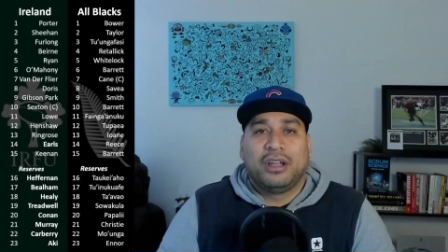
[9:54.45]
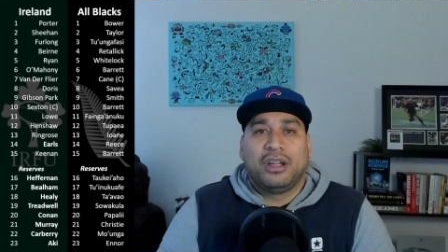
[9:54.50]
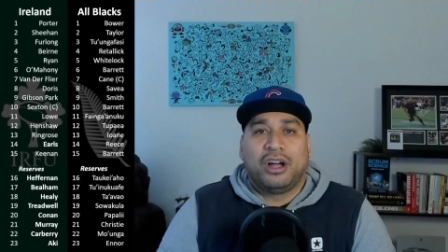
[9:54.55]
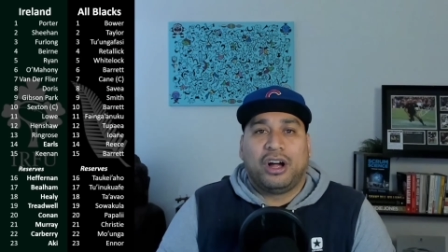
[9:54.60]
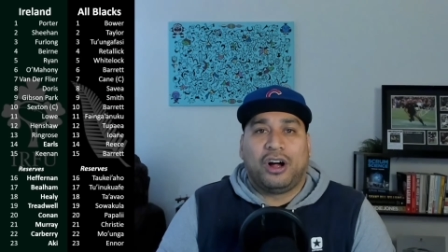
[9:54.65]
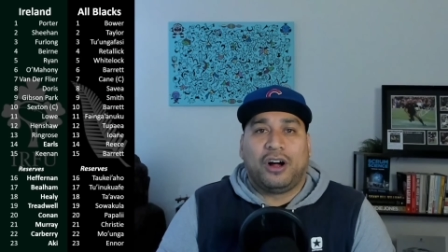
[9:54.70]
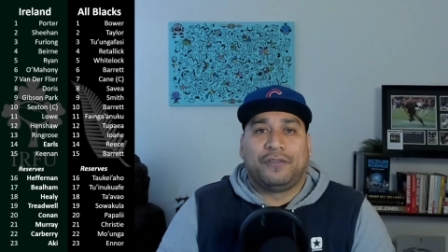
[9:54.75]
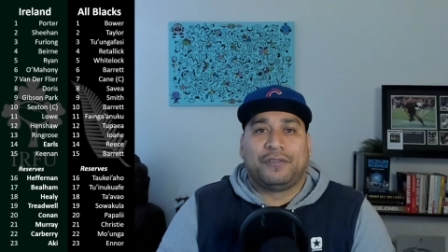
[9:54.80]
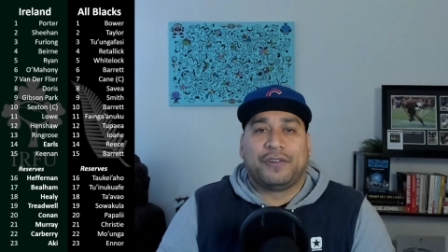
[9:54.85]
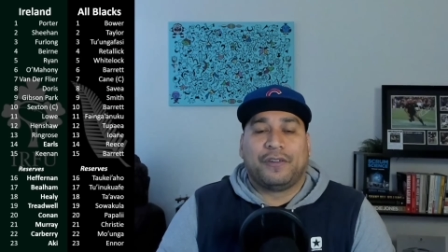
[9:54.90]

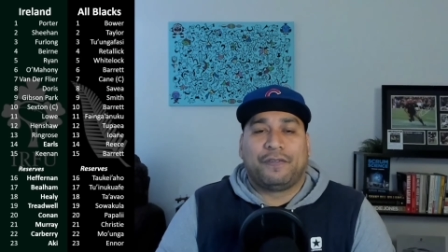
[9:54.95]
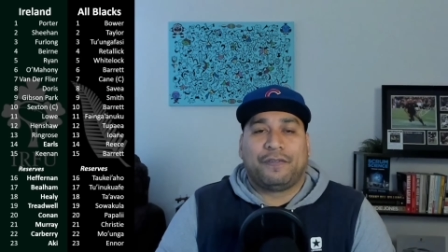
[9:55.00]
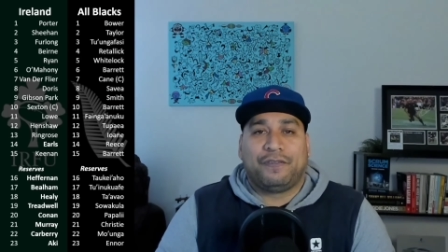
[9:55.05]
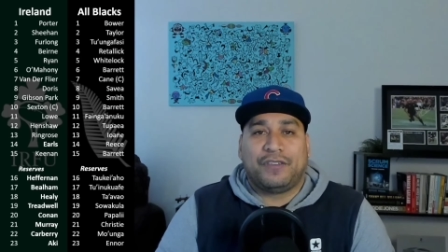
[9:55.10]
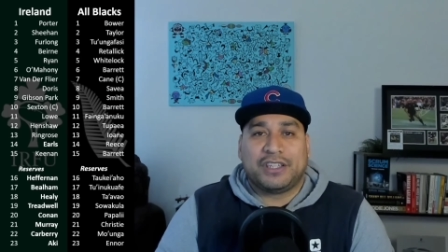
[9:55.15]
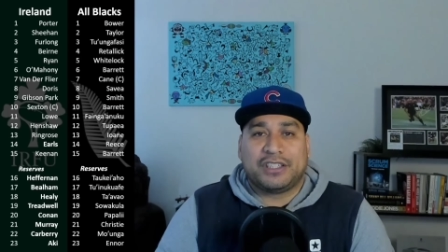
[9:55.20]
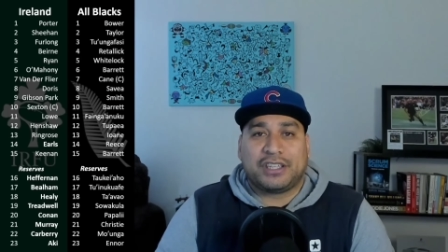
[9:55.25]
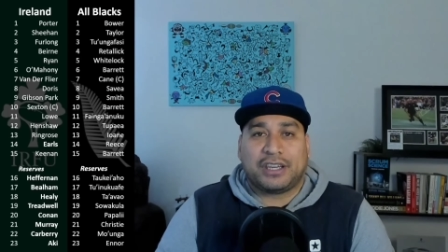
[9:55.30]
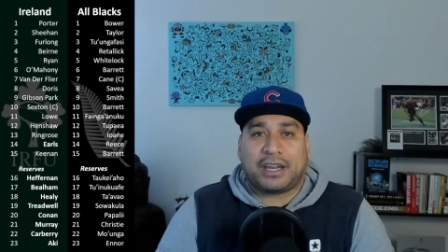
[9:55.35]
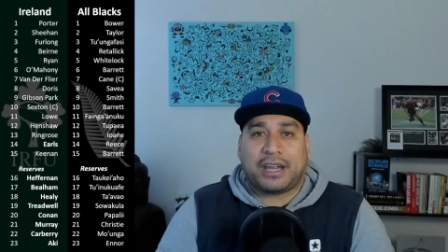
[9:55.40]
of
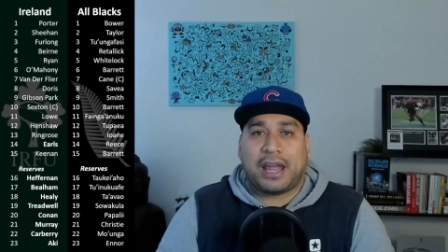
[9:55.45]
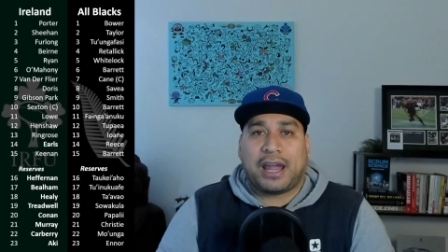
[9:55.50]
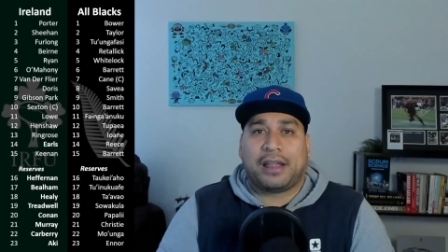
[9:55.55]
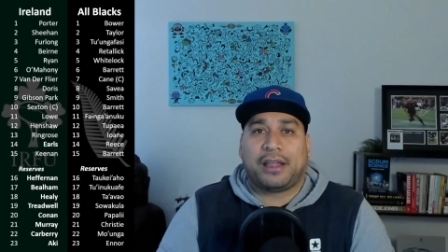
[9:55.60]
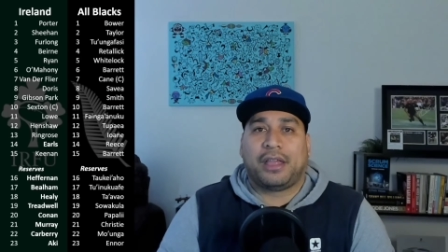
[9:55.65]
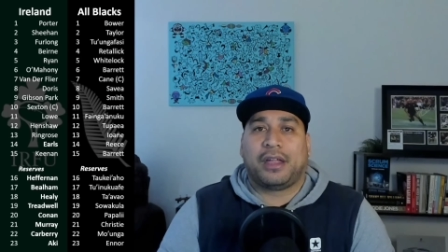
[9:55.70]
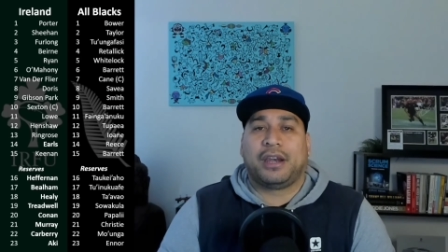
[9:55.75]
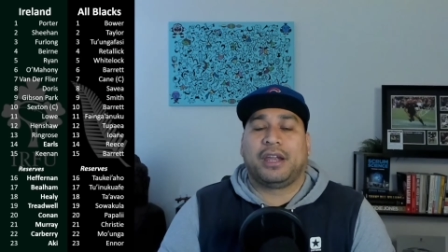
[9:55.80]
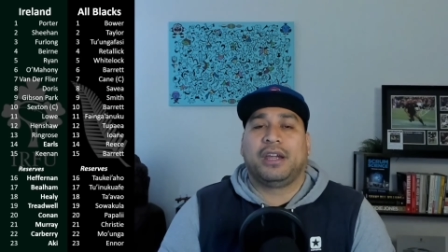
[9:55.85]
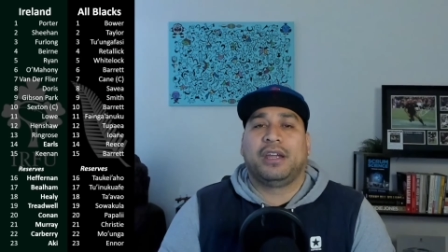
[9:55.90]

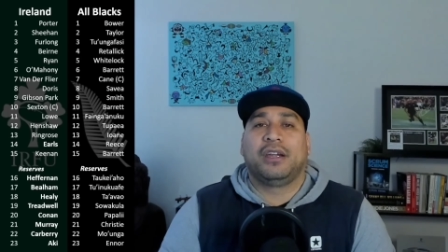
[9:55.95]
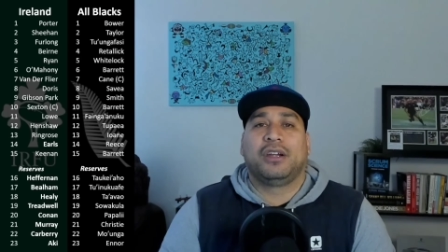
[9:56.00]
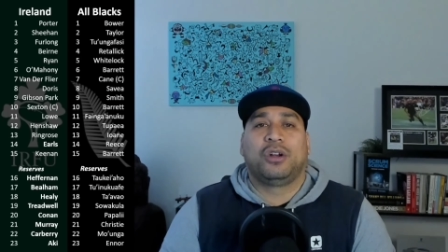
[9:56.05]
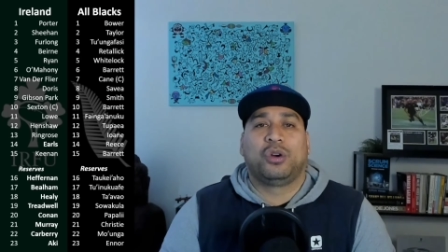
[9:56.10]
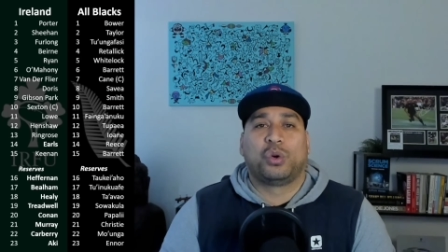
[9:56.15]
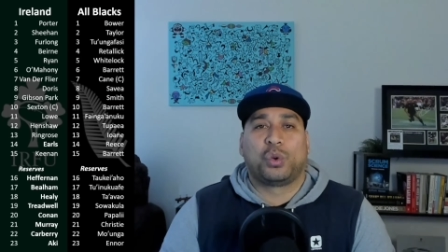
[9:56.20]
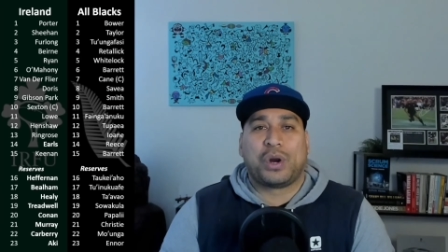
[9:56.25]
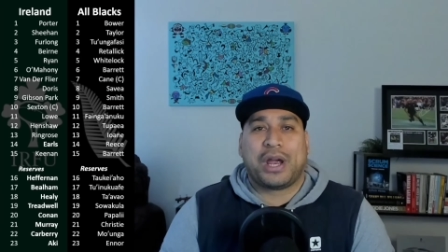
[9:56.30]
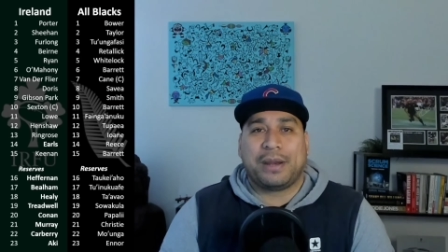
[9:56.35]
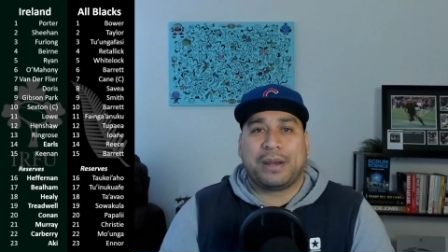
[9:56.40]
physicality,
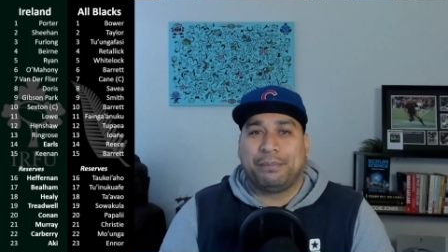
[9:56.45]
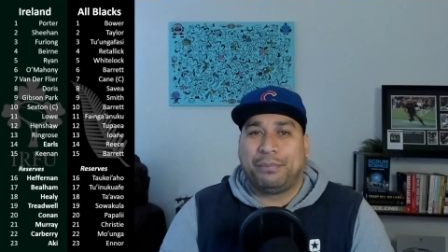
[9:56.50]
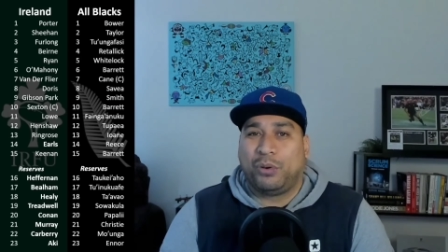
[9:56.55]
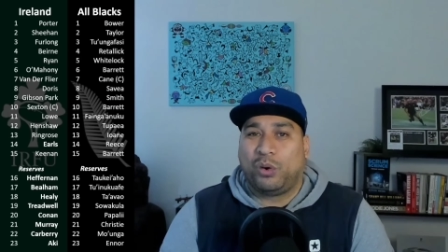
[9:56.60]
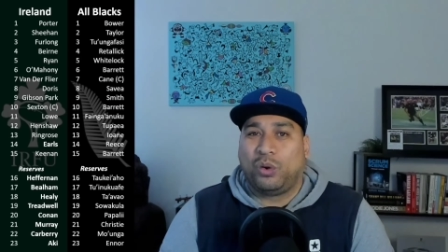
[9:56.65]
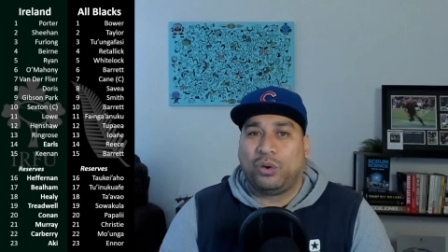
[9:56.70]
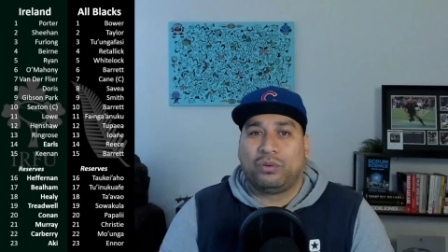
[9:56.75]
great ball